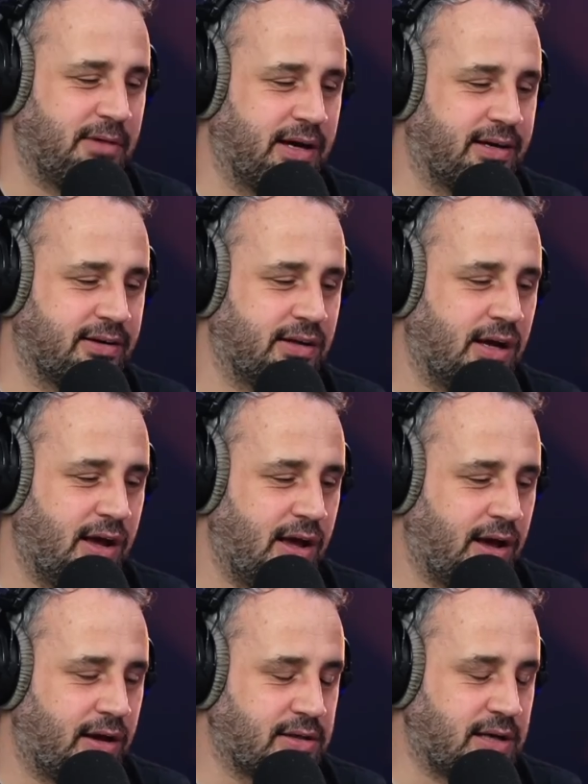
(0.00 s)
Michael.
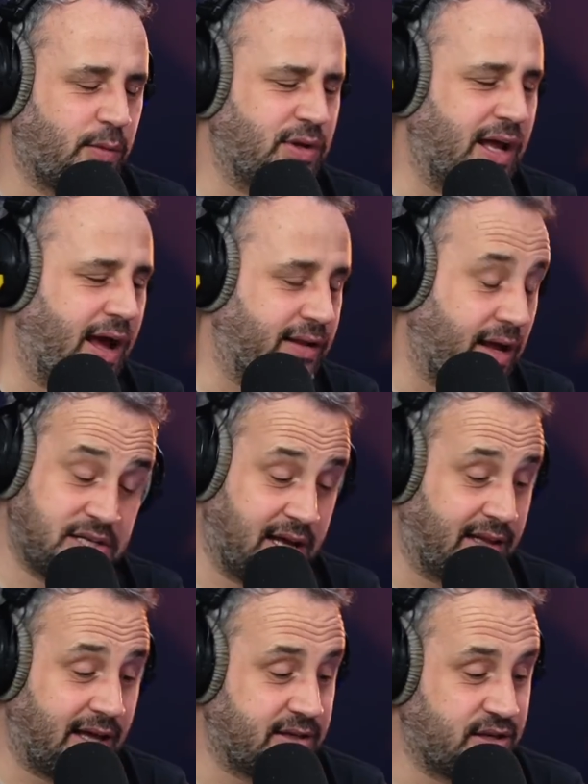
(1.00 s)
Because
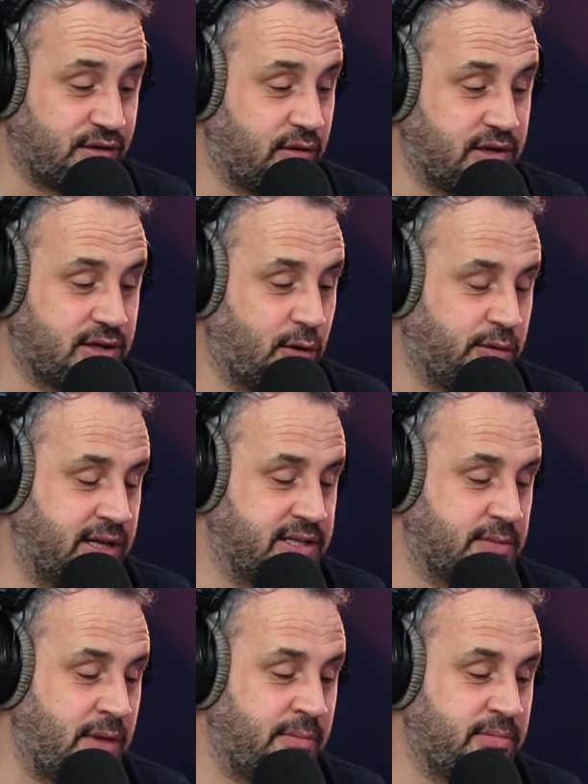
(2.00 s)
I'd like to throw this open then
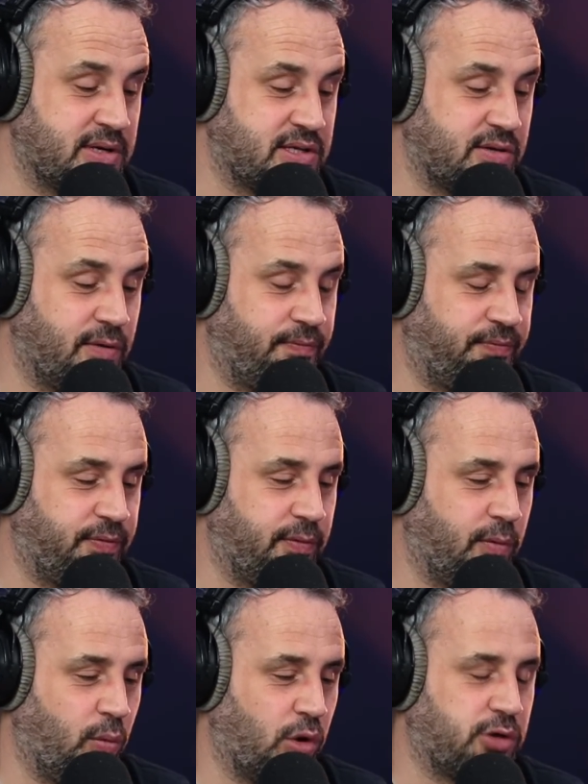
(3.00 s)
to members.
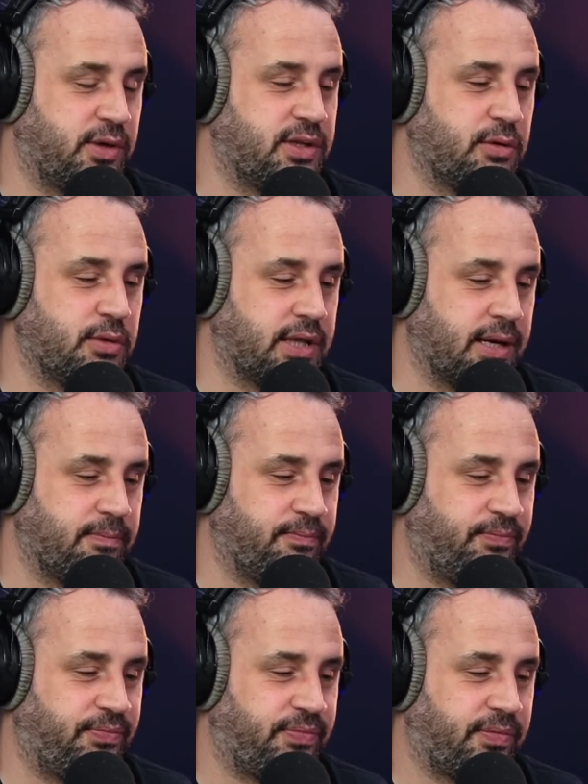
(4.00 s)
What do we do with it?
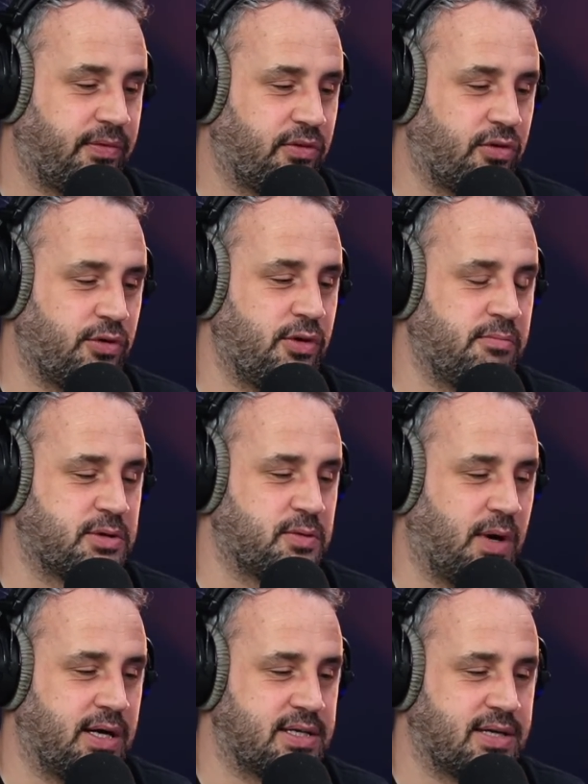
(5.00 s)
So
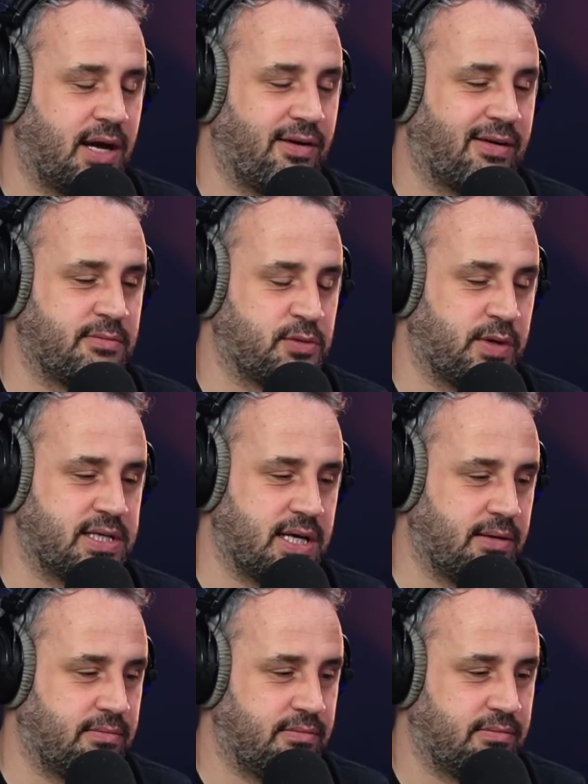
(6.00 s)
numbers-wise, Tyler Adams wins it.